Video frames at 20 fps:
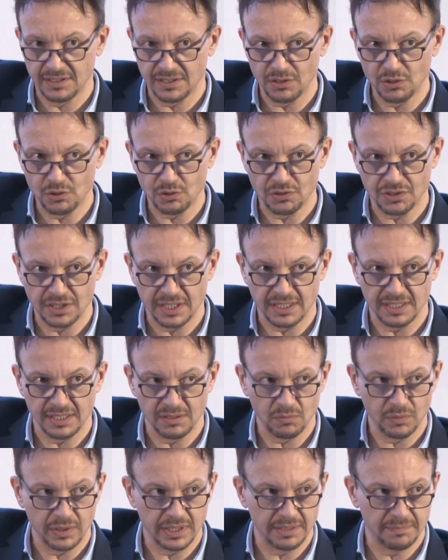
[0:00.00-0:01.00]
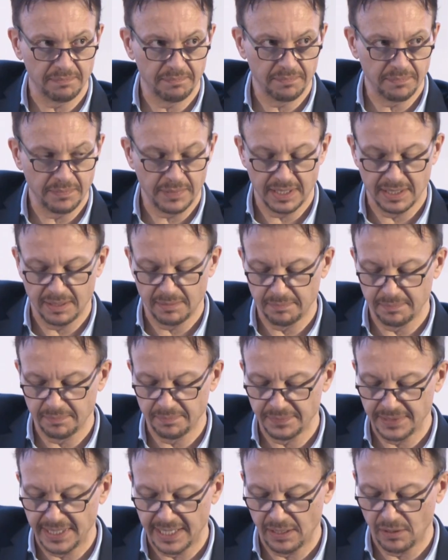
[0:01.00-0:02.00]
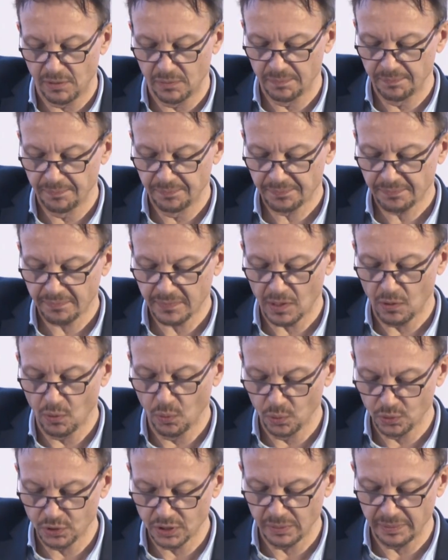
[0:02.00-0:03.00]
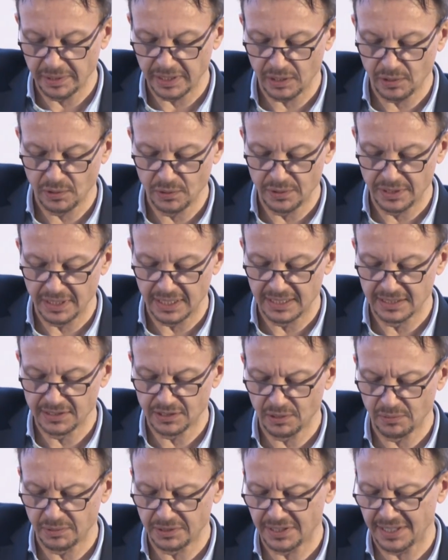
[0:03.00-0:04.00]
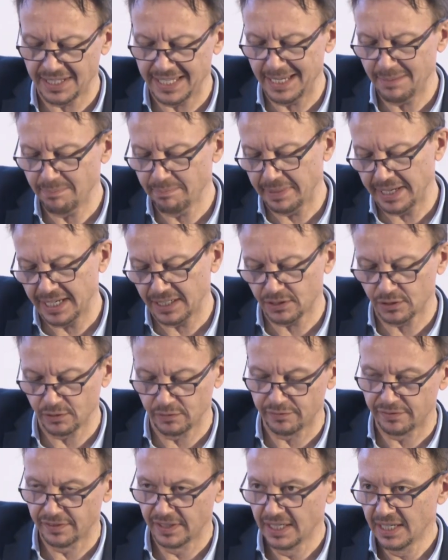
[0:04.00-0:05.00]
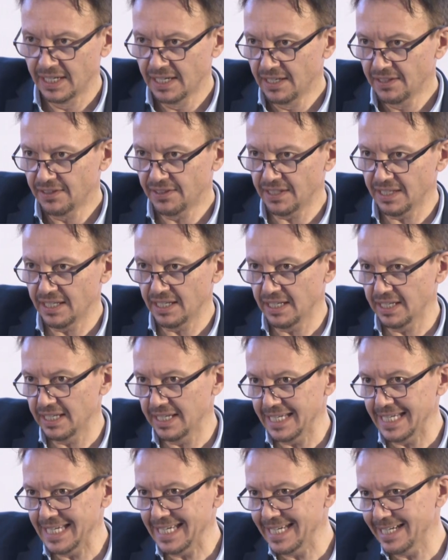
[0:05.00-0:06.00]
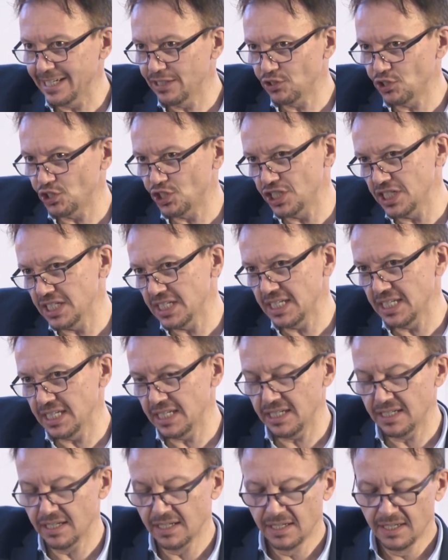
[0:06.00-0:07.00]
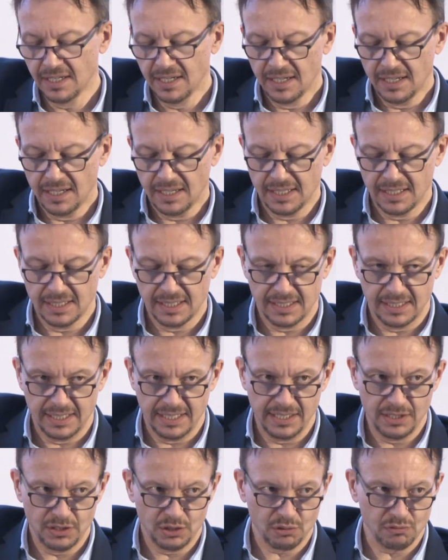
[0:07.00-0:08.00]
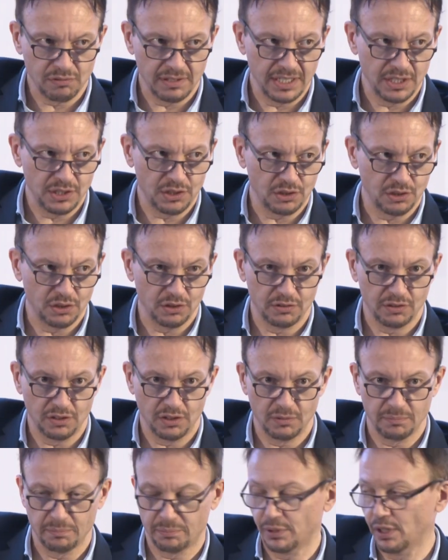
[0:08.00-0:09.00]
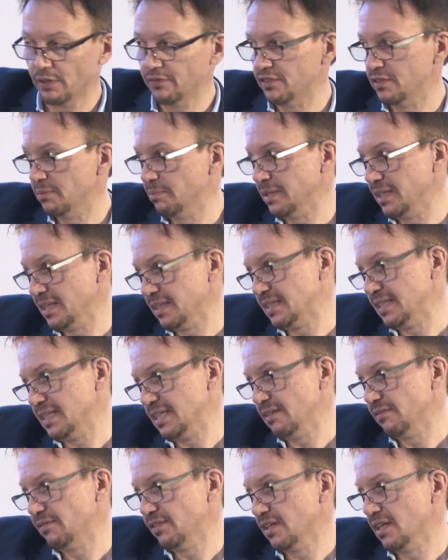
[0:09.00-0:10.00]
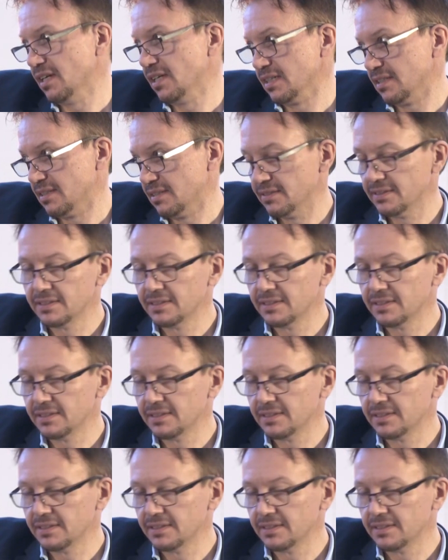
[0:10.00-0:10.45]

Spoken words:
interesting that we're now also including. And so it's the impact of the ESG integration on profitability, if you like,